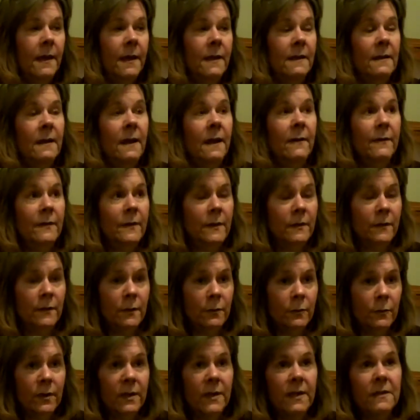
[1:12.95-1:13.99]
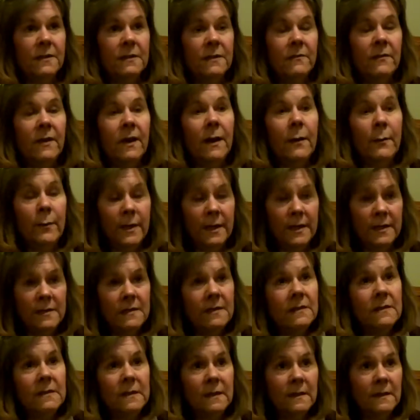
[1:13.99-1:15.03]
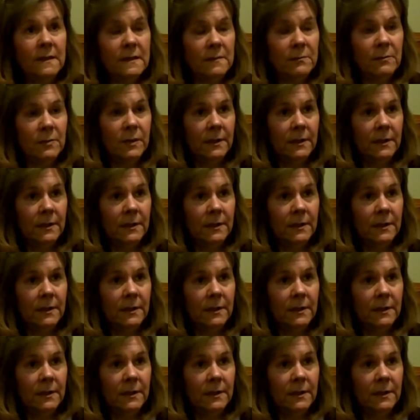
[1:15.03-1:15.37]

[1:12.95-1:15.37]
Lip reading: and how the greenness of how we exist in this